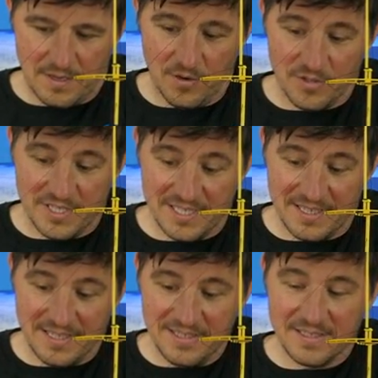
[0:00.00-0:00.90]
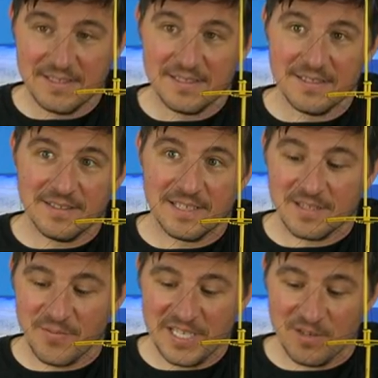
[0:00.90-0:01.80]
Oh, you see this?
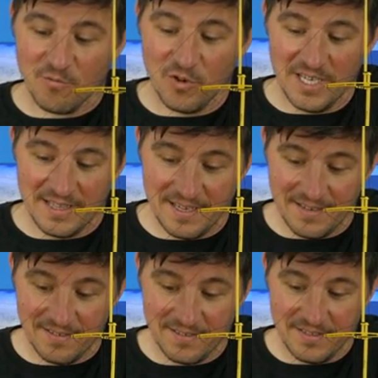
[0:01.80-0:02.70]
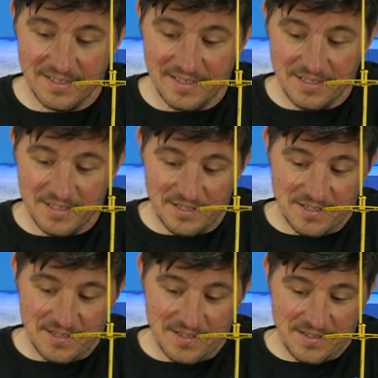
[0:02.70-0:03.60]
There's a piece of wood in there.
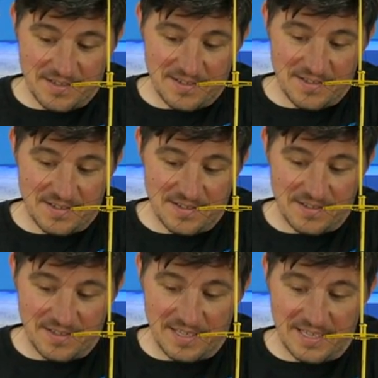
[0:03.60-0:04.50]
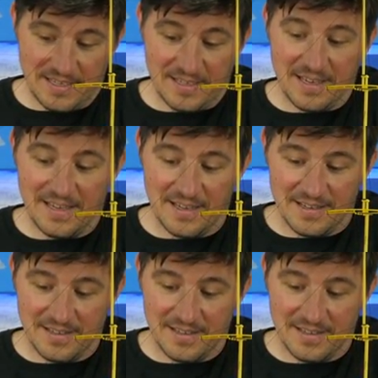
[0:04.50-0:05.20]
In the foam? Yeah.